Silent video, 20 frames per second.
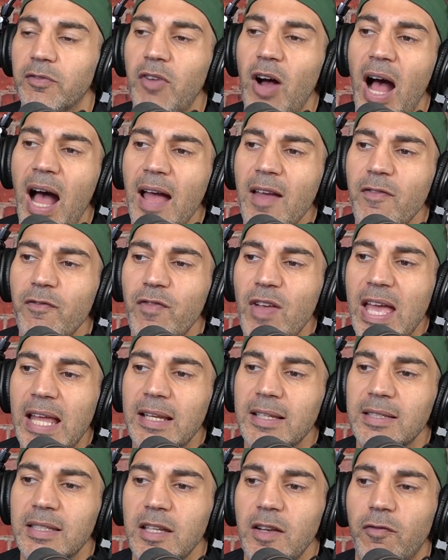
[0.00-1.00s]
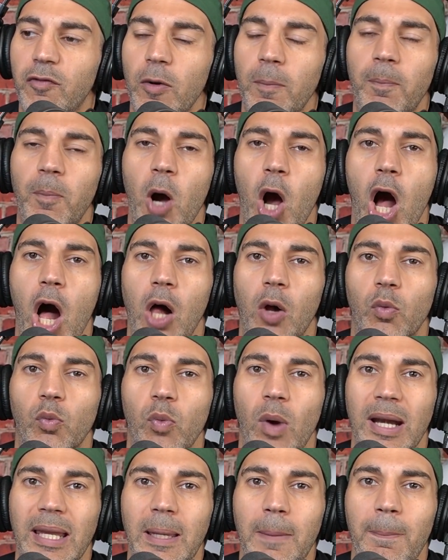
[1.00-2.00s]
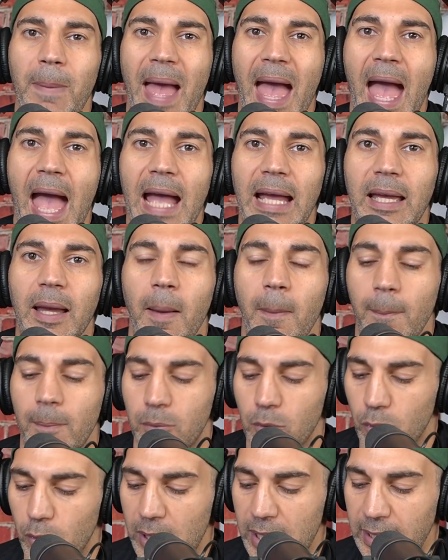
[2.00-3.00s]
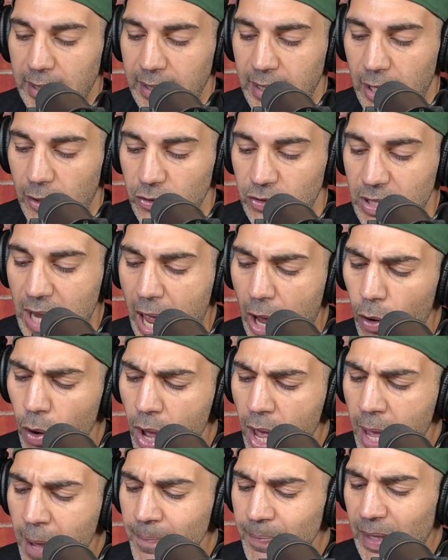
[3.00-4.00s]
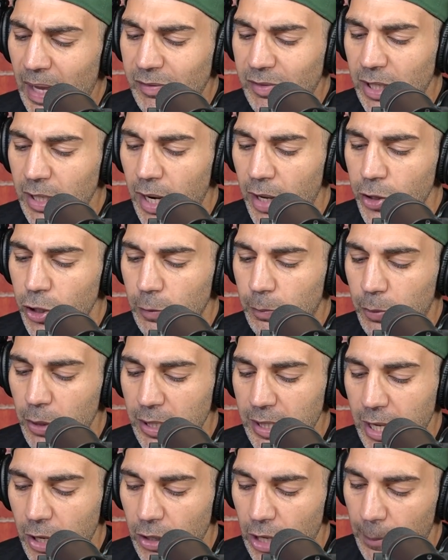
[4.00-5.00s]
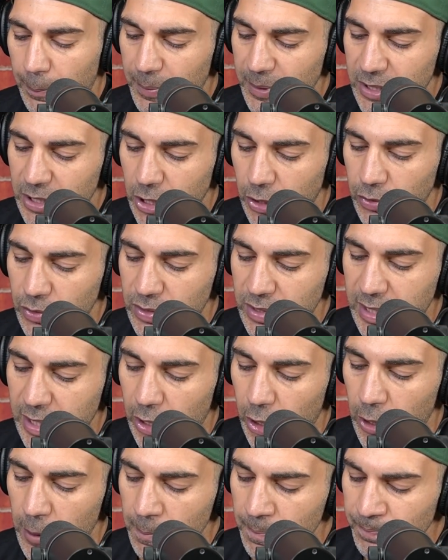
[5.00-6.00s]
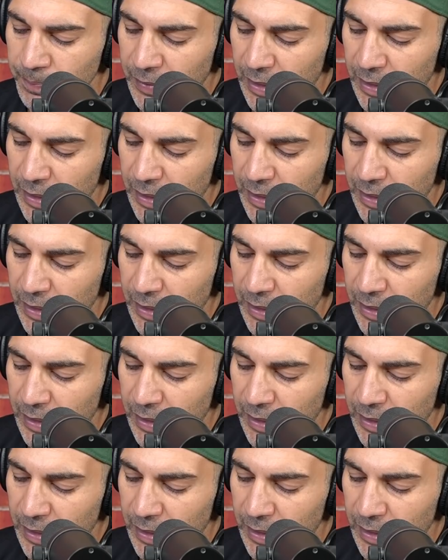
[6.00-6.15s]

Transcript: Five fantasy football running back breakouts. Now, I've done other breakout episodes here.